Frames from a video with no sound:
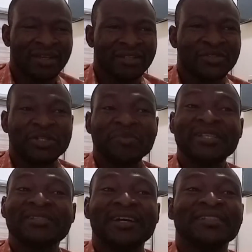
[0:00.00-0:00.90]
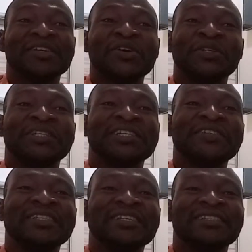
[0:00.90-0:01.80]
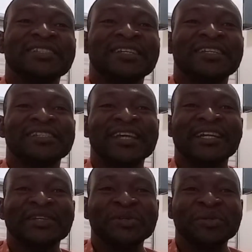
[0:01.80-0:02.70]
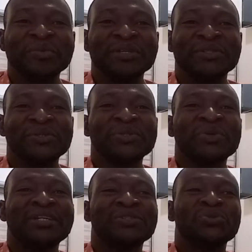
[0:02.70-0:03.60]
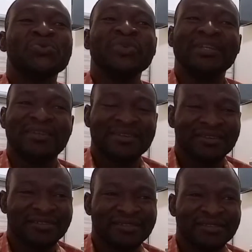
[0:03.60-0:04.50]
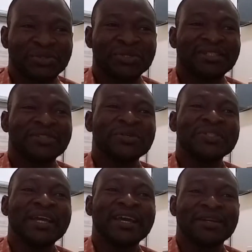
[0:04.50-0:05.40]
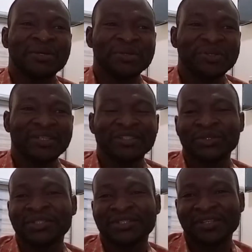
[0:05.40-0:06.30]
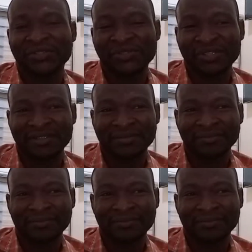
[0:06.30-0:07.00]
So it means that ultrasound intensity in the side lobe is usually too weak to return echo to the transducer.